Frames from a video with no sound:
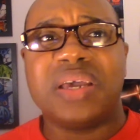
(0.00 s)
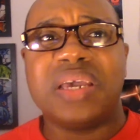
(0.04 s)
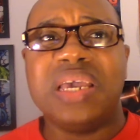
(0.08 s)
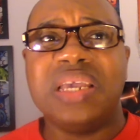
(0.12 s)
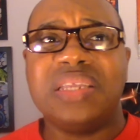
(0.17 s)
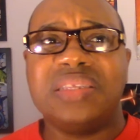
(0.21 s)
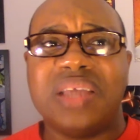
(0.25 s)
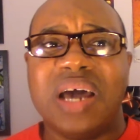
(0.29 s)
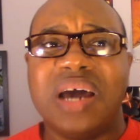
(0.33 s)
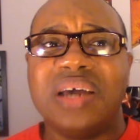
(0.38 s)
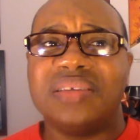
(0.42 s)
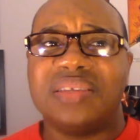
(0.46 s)
he
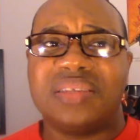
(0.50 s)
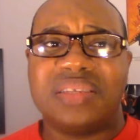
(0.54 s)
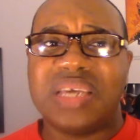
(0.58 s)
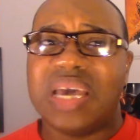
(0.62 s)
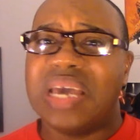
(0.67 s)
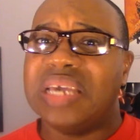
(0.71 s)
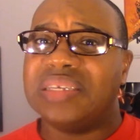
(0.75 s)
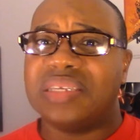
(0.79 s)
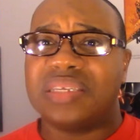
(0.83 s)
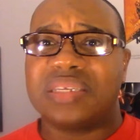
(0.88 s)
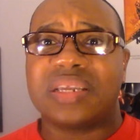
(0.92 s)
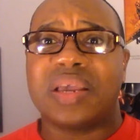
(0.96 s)
does
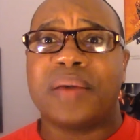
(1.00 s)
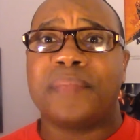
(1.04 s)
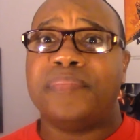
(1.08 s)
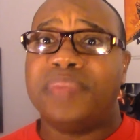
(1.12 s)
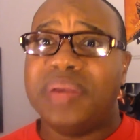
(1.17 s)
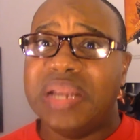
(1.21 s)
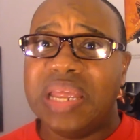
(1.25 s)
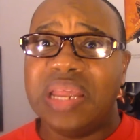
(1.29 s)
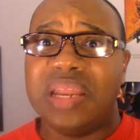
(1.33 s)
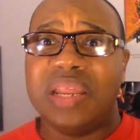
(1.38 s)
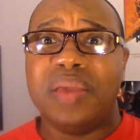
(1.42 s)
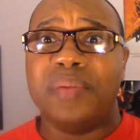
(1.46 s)
things
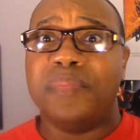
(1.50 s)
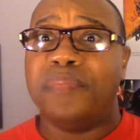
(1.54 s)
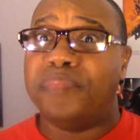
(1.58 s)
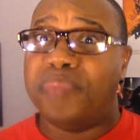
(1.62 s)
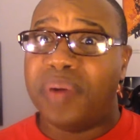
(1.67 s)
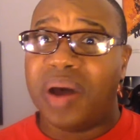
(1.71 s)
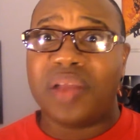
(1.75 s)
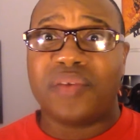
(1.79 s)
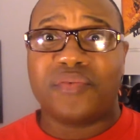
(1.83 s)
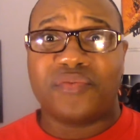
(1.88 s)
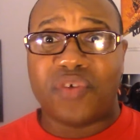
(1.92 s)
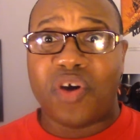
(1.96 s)
completely
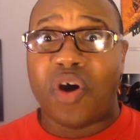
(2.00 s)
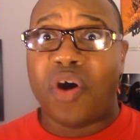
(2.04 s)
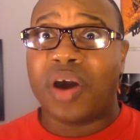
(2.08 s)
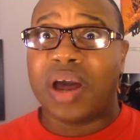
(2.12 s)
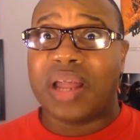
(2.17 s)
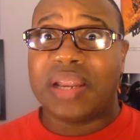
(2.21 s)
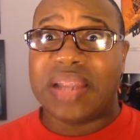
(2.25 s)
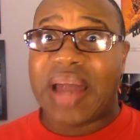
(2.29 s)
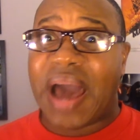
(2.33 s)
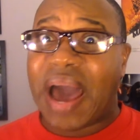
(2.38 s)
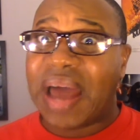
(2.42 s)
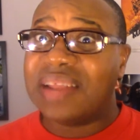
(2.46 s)
butt wrong a
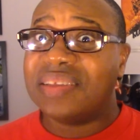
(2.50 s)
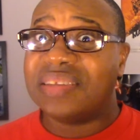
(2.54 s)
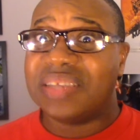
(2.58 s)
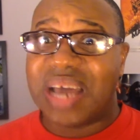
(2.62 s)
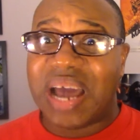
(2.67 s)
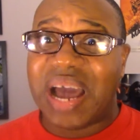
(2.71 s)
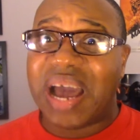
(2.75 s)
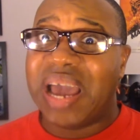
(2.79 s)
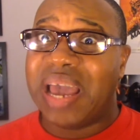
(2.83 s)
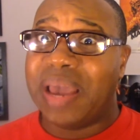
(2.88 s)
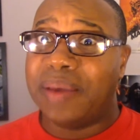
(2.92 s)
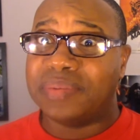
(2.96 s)
lot of
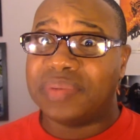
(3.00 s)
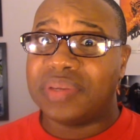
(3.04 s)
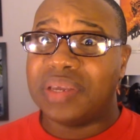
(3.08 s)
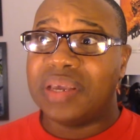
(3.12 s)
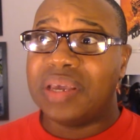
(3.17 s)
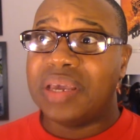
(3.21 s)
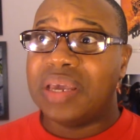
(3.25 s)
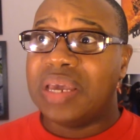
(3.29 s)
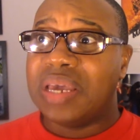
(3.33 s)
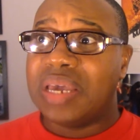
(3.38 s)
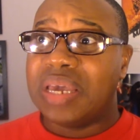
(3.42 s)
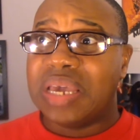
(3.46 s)
times.
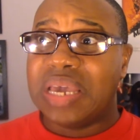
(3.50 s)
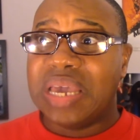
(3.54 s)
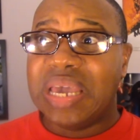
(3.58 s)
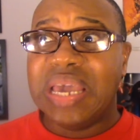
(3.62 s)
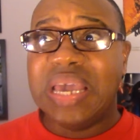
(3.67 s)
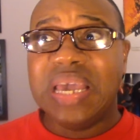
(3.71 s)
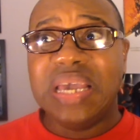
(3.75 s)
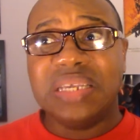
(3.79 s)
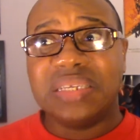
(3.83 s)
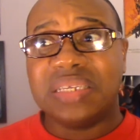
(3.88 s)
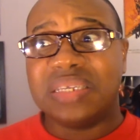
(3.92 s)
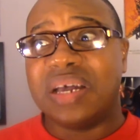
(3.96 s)

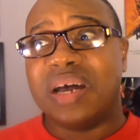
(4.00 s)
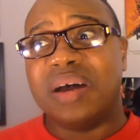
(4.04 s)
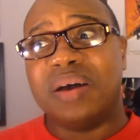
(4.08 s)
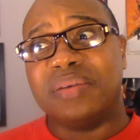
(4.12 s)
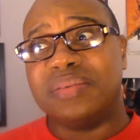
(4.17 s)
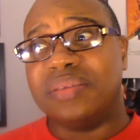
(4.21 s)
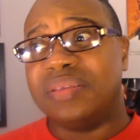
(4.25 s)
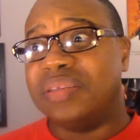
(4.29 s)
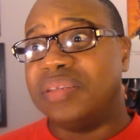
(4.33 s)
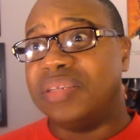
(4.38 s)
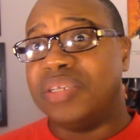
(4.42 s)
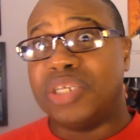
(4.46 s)
He's a
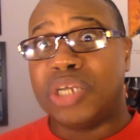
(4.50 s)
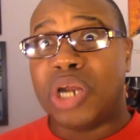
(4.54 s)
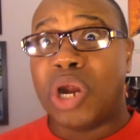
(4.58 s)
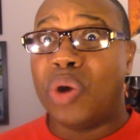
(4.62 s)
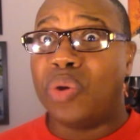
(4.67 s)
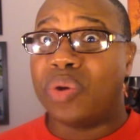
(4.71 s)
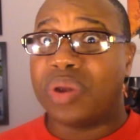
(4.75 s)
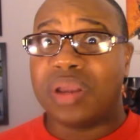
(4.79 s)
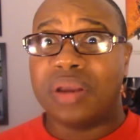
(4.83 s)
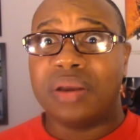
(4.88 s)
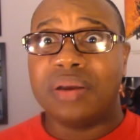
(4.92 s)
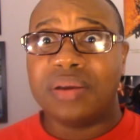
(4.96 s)

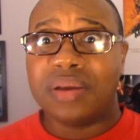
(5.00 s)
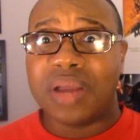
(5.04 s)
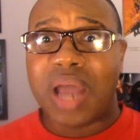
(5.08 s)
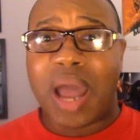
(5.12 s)
jerk.